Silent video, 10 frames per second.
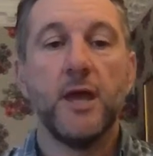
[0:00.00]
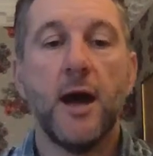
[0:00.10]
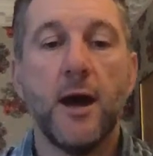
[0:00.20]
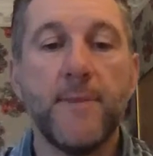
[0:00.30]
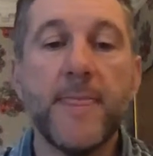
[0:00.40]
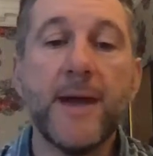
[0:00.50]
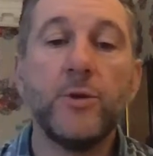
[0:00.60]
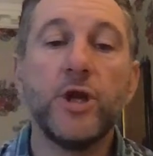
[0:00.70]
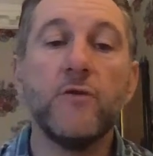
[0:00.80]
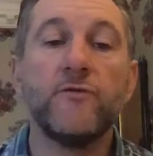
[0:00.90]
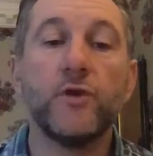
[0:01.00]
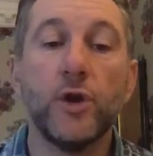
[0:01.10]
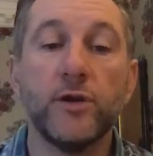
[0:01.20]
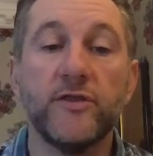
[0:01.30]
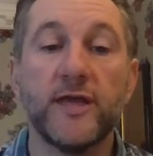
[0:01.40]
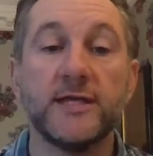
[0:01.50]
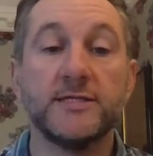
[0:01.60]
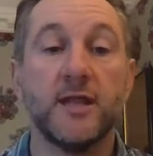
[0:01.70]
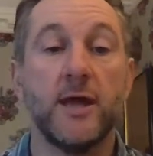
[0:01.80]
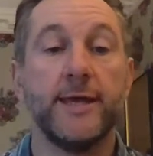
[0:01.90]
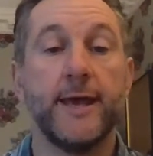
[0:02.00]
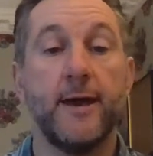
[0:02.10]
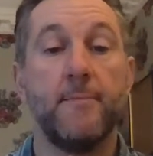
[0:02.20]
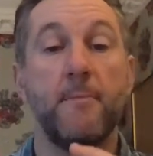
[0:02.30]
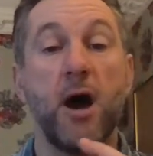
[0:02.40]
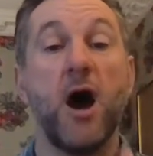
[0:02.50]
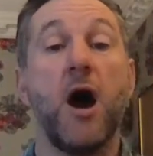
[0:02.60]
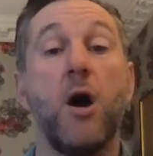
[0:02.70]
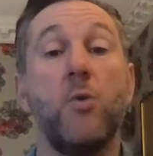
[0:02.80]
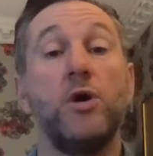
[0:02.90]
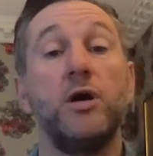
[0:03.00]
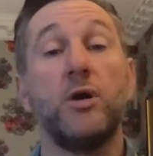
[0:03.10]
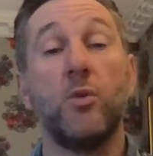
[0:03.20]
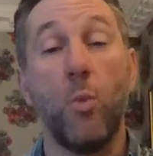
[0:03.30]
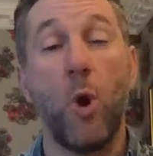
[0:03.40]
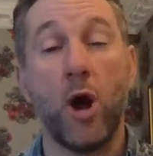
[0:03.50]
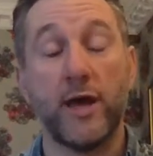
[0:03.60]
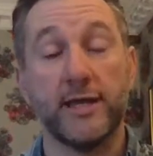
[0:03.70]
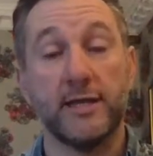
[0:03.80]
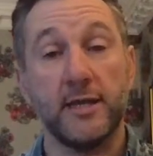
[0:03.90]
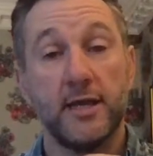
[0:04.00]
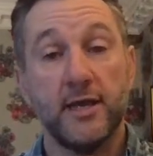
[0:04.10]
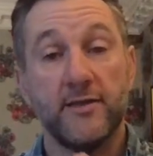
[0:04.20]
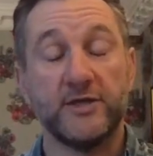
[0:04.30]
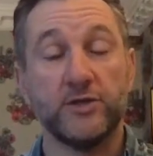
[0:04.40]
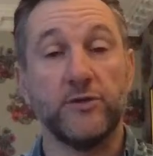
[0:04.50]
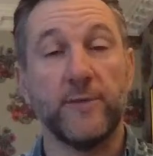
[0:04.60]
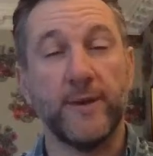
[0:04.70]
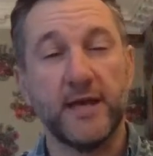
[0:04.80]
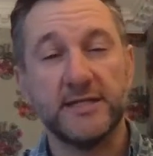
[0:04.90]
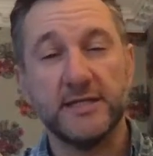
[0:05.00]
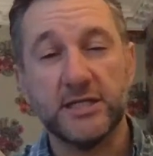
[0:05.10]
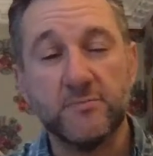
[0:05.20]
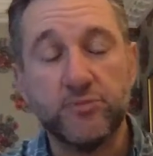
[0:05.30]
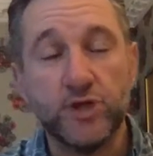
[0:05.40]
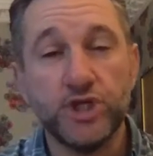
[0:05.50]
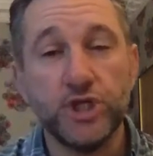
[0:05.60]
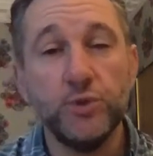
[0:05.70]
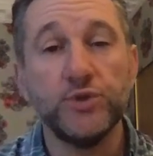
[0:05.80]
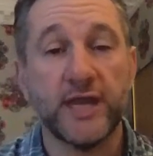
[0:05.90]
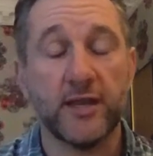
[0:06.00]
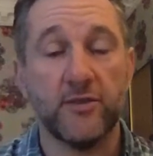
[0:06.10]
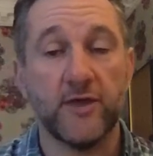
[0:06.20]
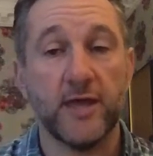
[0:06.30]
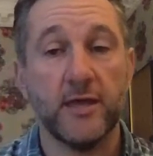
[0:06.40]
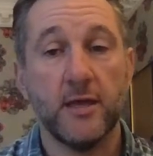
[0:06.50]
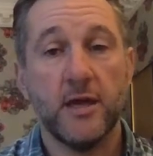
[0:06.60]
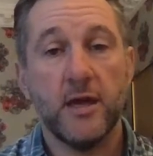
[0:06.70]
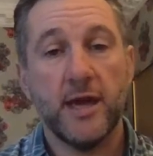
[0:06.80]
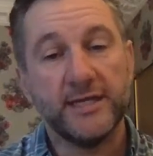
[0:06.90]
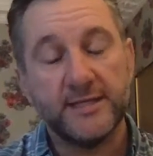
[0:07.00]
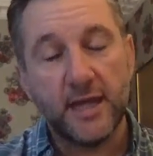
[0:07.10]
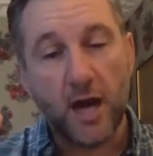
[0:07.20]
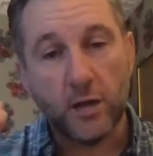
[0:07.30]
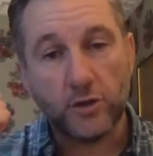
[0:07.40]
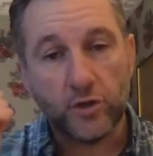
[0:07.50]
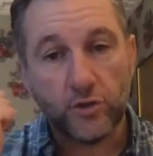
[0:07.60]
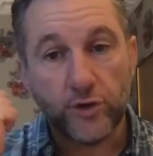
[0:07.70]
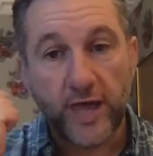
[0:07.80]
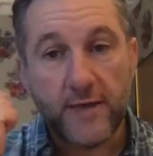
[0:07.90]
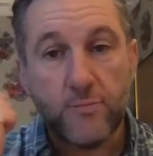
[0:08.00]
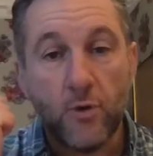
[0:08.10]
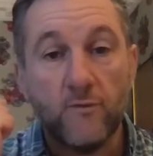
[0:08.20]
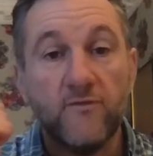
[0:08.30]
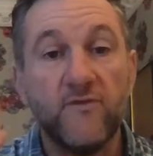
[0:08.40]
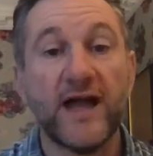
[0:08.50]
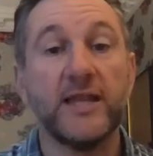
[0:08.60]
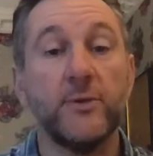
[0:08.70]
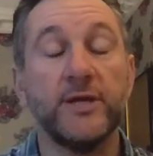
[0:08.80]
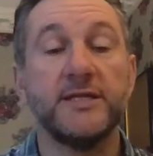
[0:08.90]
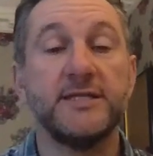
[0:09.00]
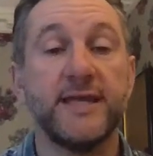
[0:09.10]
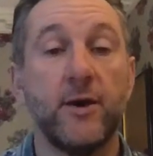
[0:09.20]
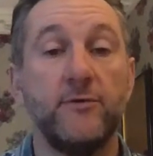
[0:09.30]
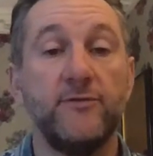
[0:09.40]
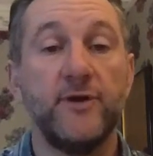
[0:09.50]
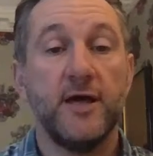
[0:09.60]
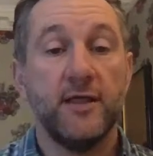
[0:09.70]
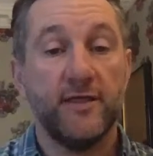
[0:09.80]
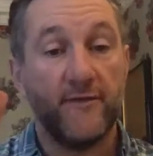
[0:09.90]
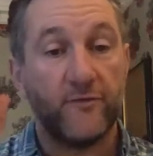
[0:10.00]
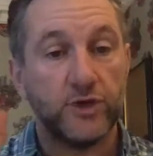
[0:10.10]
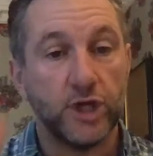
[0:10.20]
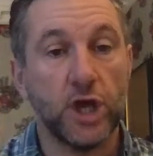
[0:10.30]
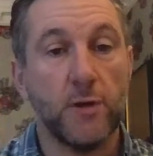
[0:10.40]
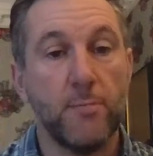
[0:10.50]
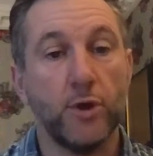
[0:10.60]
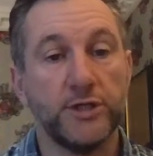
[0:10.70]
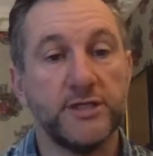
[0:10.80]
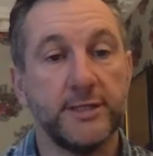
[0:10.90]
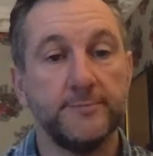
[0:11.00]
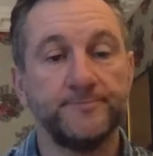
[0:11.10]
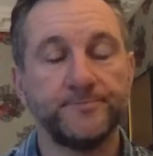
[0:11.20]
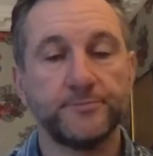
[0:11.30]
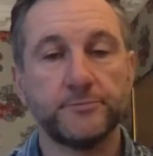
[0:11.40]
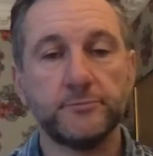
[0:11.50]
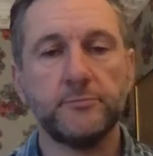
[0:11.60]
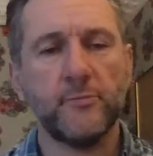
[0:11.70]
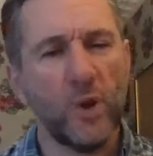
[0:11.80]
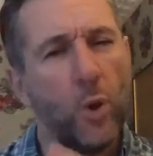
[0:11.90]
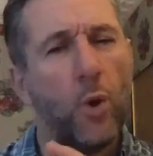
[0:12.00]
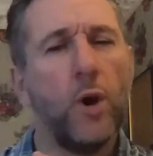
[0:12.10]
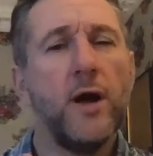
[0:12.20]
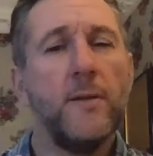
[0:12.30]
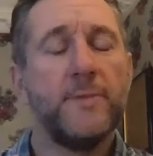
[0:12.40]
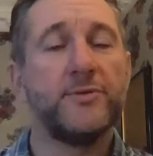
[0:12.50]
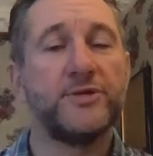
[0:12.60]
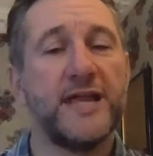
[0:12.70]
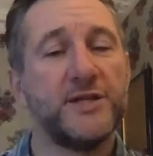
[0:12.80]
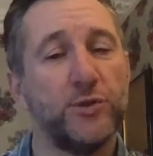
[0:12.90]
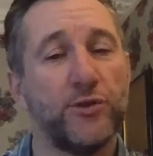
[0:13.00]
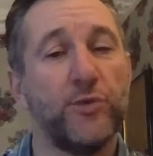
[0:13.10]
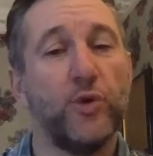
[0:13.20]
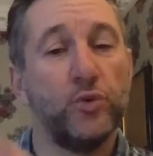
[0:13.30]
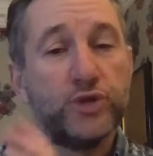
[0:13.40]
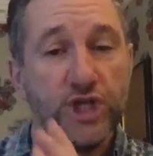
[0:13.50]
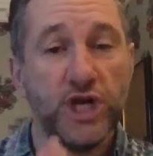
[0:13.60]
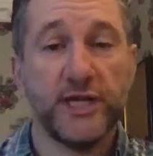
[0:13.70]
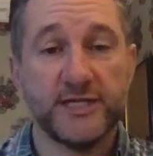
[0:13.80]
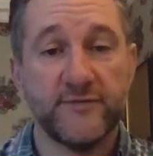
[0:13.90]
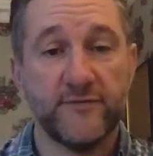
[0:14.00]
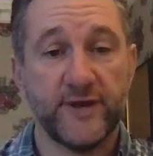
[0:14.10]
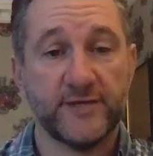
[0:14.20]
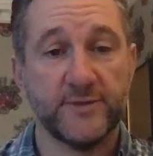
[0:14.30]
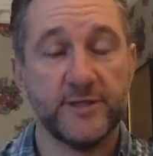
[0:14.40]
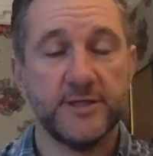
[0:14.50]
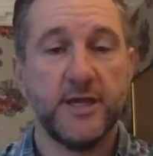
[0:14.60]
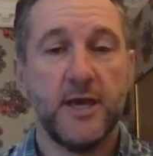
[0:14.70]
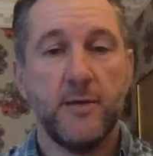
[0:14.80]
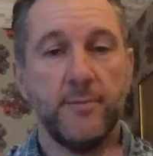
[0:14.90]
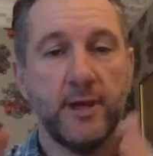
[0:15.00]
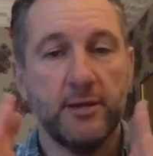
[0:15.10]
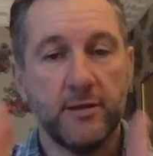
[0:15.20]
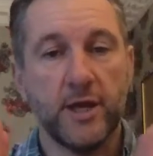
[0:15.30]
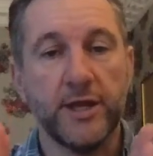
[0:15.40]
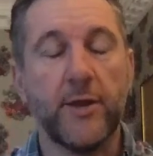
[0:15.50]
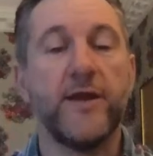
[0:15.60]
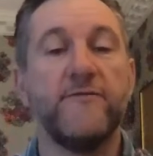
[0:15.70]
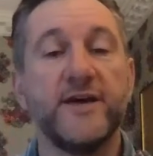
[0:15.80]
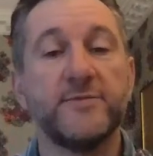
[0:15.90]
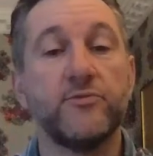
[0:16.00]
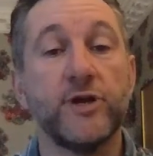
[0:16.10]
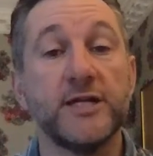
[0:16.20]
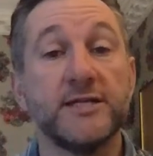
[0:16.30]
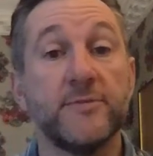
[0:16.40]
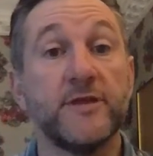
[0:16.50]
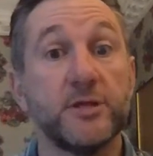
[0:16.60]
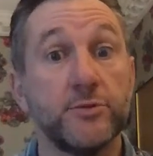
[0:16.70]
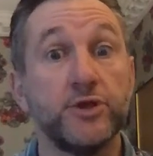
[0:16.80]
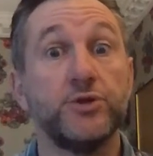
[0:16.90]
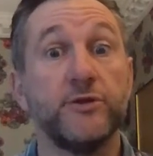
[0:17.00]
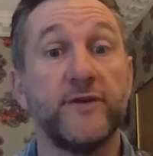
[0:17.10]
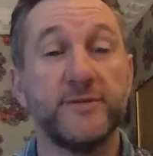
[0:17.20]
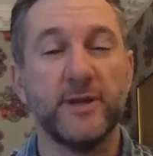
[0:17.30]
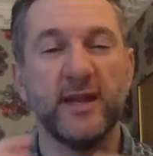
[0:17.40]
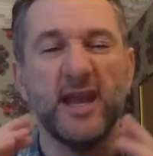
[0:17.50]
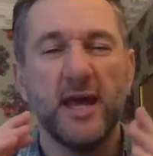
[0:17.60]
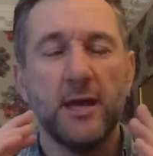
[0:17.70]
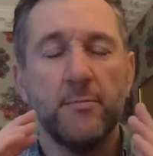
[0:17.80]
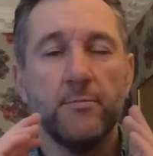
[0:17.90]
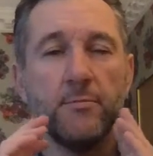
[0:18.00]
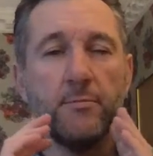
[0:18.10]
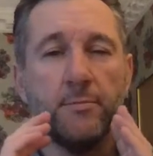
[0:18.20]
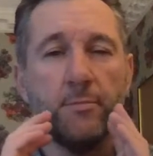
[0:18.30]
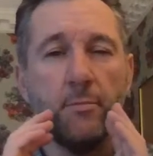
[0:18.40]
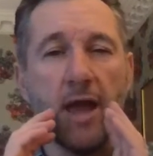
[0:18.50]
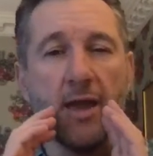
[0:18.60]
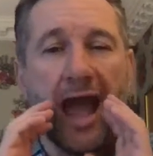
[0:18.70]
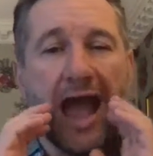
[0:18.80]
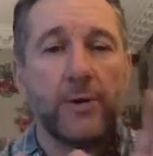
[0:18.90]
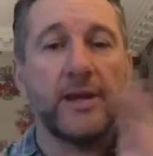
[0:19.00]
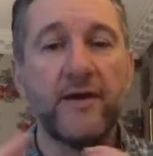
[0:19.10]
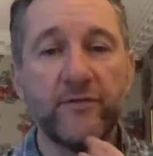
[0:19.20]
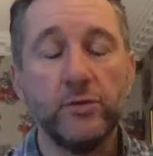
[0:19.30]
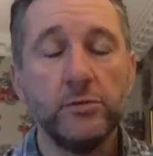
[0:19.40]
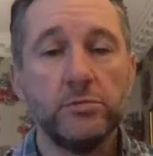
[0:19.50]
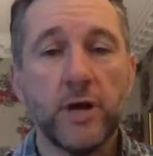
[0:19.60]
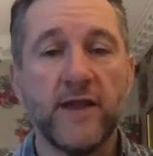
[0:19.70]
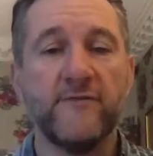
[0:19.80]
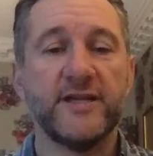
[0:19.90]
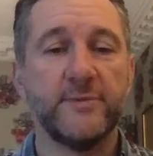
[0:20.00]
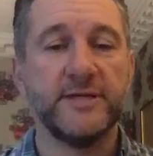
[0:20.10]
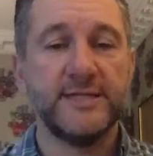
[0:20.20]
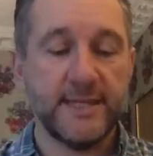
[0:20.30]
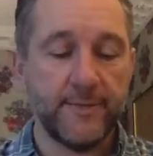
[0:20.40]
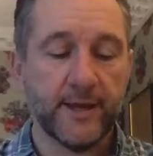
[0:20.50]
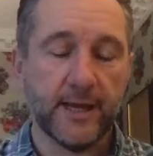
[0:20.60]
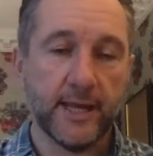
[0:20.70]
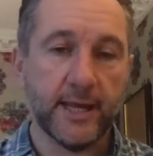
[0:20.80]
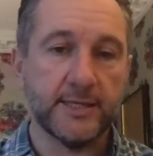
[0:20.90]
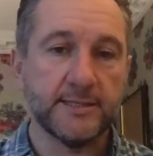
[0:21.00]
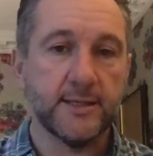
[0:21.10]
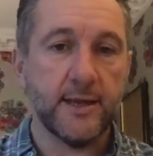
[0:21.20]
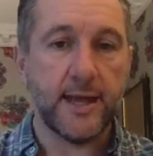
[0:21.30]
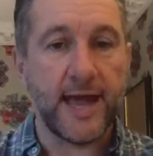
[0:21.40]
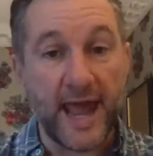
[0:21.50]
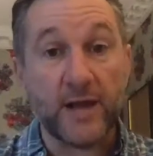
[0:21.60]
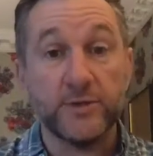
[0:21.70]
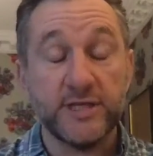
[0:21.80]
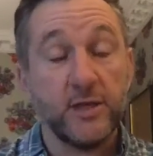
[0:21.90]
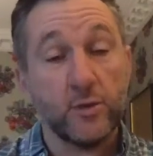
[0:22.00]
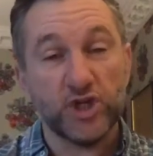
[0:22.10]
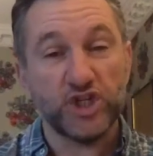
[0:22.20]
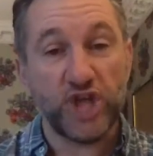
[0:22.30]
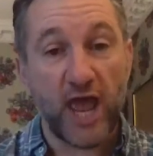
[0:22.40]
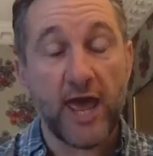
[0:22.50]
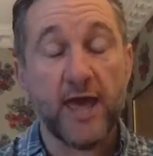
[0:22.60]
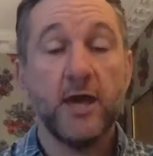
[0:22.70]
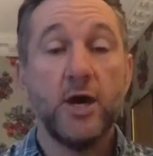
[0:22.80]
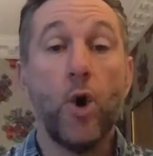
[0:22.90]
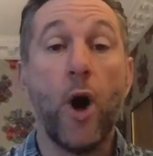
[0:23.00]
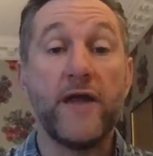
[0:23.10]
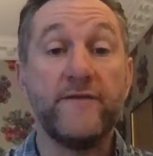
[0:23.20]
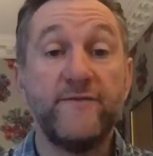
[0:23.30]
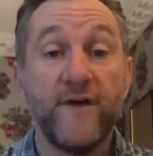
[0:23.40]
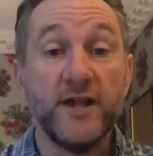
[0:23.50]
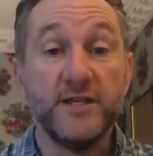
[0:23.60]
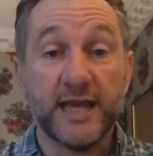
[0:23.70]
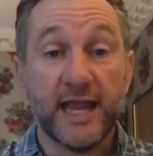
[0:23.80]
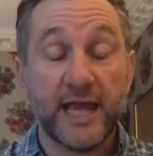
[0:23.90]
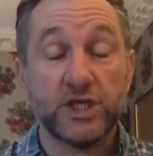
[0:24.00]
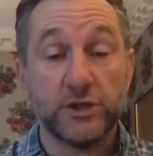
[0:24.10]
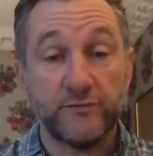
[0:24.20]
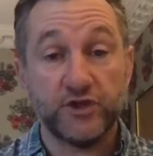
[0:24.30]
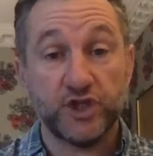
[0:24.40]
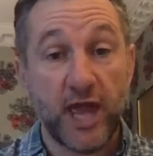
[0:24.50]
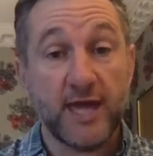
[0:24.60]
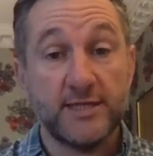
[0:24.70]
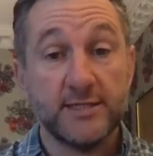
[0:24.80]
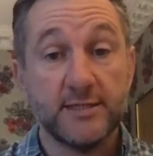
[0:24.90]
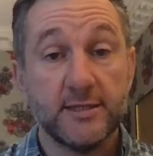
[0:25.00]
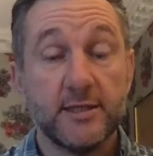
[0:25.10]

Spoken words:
And that would go for a lot of things like artwork, wine, that sort of thing. Because it doesn't produce anything, it can't create more value in itself. Therefore, it's a commodity. Or people tend to call them alternative investments. But an investment really is something that's a producing investment. At our level, an investment typically is an equity or a share or a fund, a collection of shares,